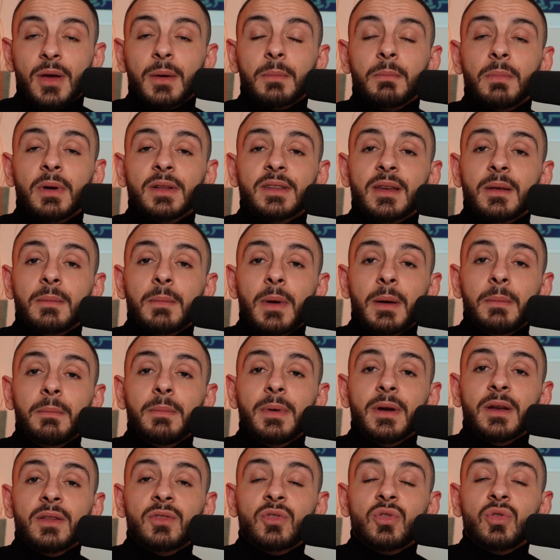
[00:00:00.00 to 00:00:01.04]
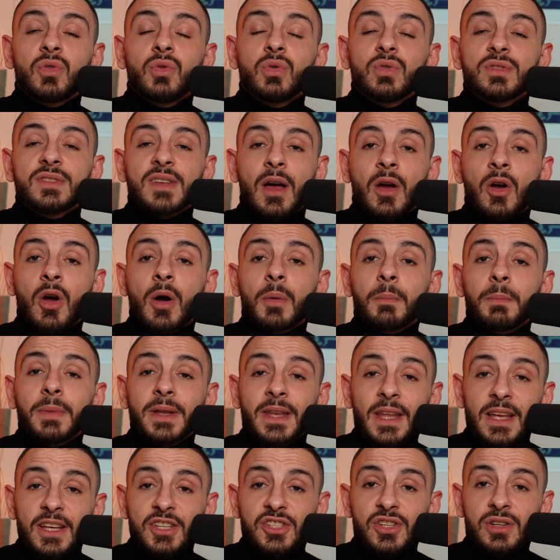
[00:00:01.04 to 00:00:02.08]
but remember to use a
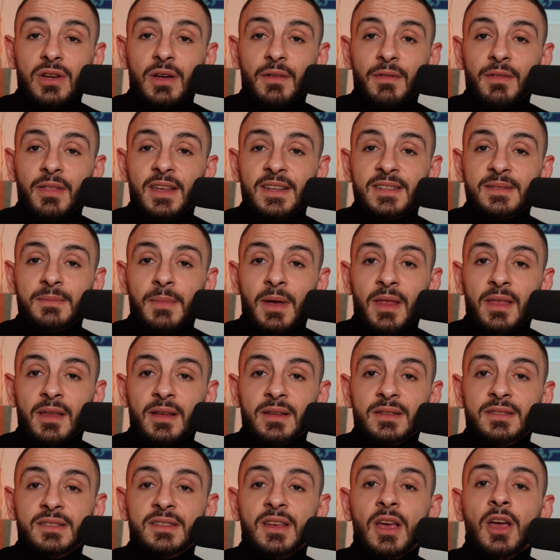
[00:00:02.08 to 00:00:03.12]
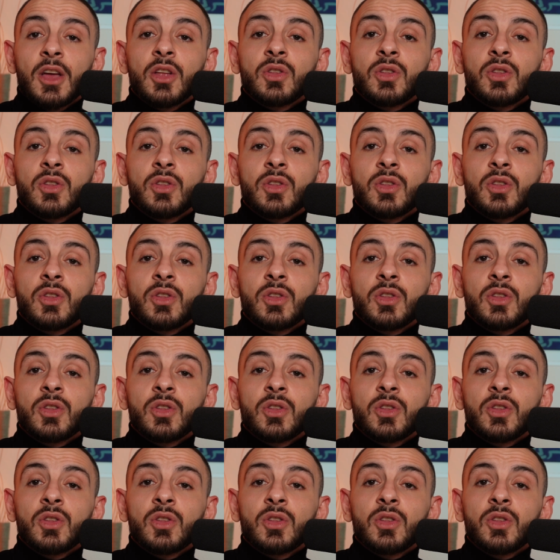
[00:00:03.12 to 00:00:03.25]
combination of these methods